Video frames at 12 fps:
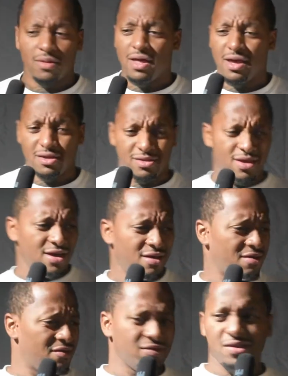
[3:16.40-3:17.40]
like,
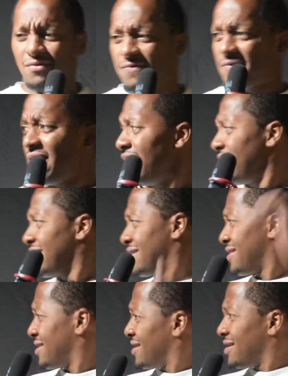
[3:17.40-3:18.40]
damn, what the fuck?
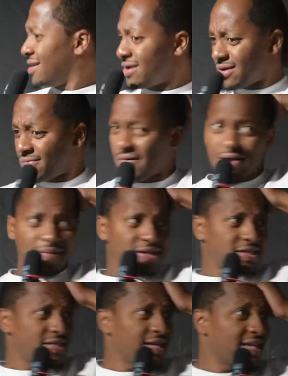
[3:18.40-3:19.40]
Fuck
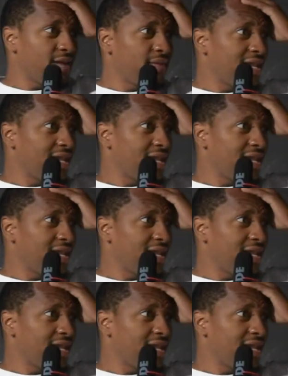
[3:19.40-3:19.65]
bitches looking at me